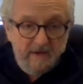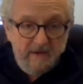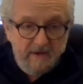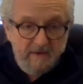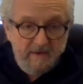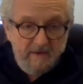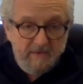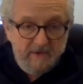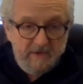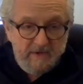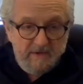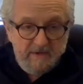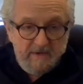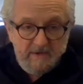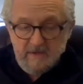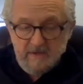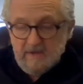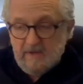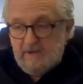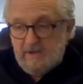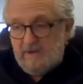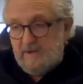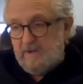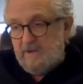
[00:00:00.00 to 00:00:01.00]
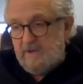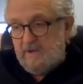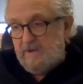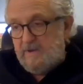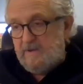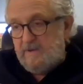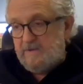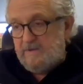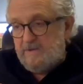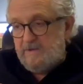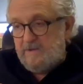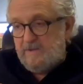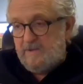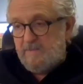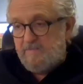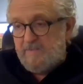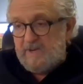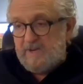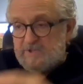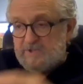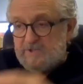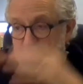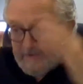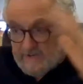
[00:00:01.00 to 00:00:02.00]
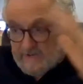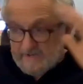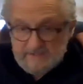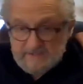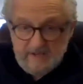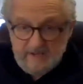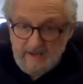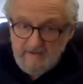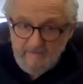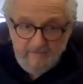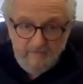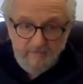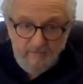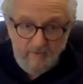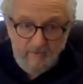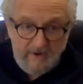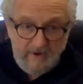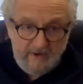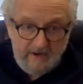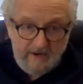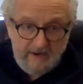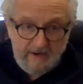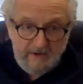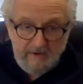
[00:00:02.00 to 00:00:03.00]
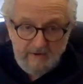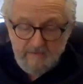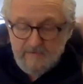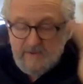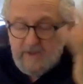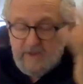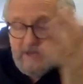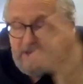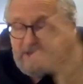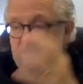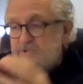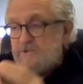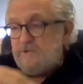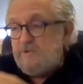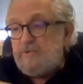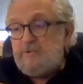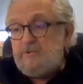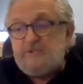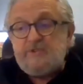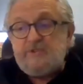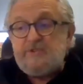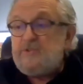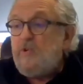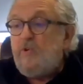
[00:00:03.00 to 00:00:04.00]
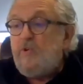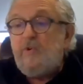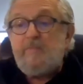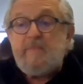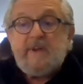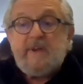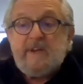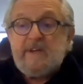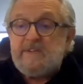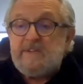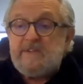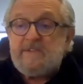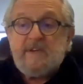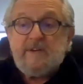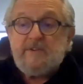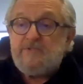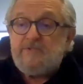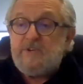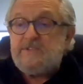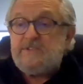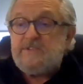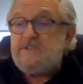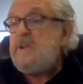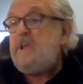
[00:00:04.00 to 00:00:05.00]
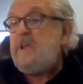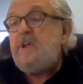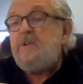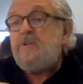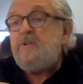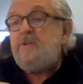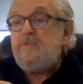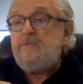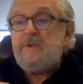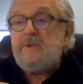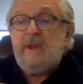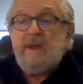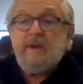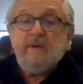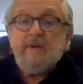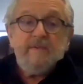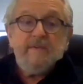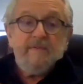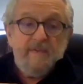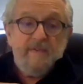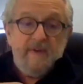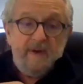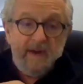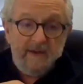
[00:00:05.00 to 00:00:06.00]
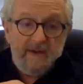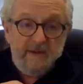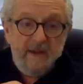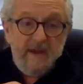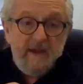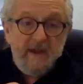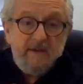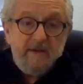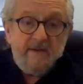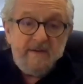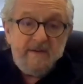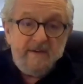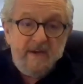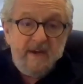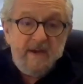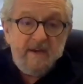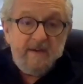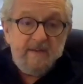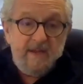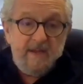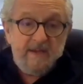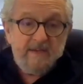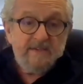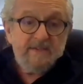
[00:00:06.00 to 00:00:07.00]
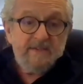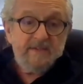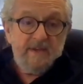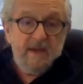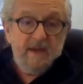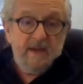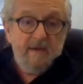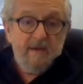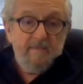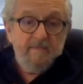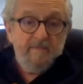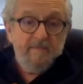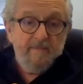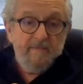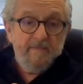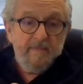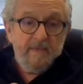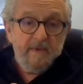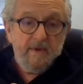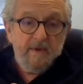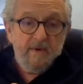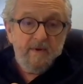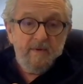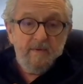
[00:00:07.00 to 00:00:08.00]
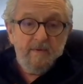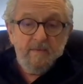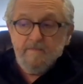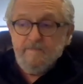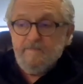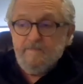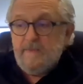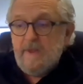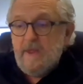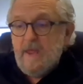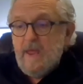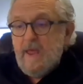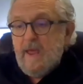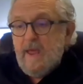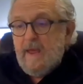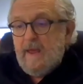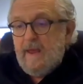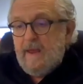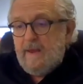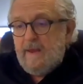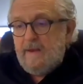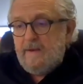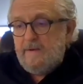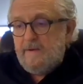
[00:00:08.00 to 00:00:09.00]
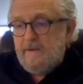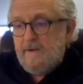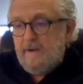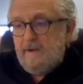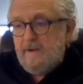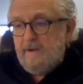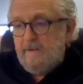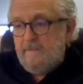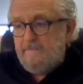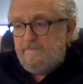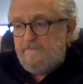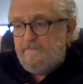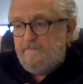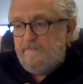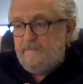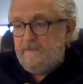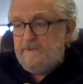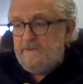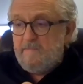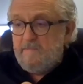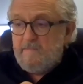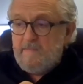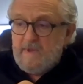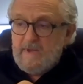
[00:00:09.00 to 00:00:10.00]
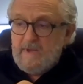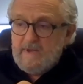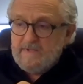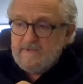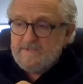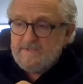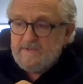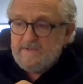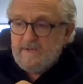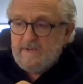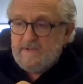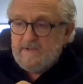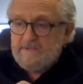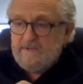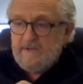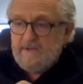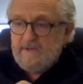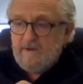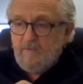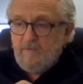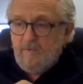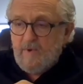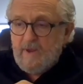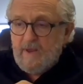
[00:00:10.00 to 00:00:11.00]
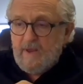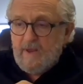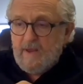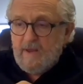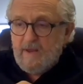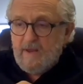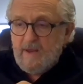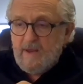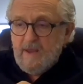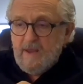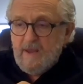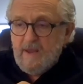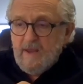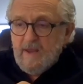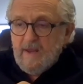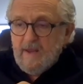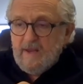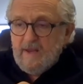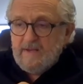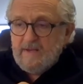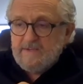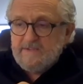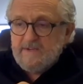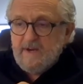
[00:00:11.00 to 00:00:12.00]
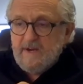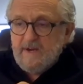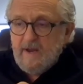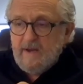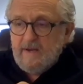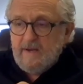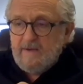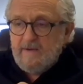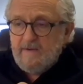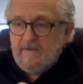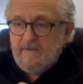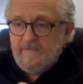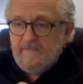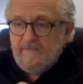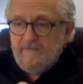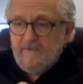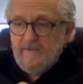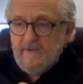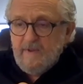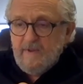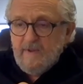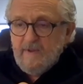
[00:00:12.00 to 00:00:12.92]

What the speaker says: come into the picture, because they've run out of solutions, or because they're just too terrified to take that step, you know. And to me, it's in a way, it's kind of